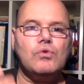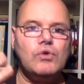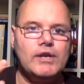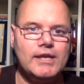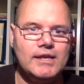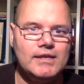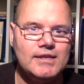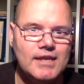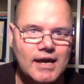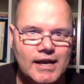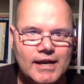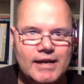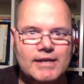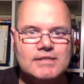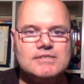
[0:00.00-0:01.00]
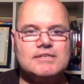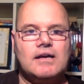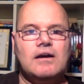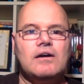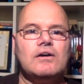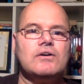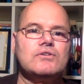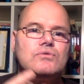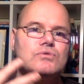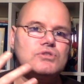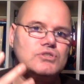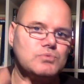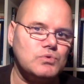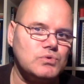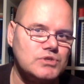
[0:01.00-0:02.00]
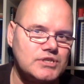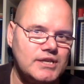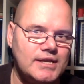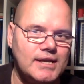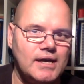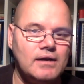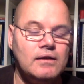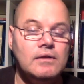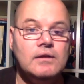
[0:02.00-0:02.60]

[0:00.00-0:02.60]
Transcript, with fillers: Dorian Yates, Arnold Schwarzenegger,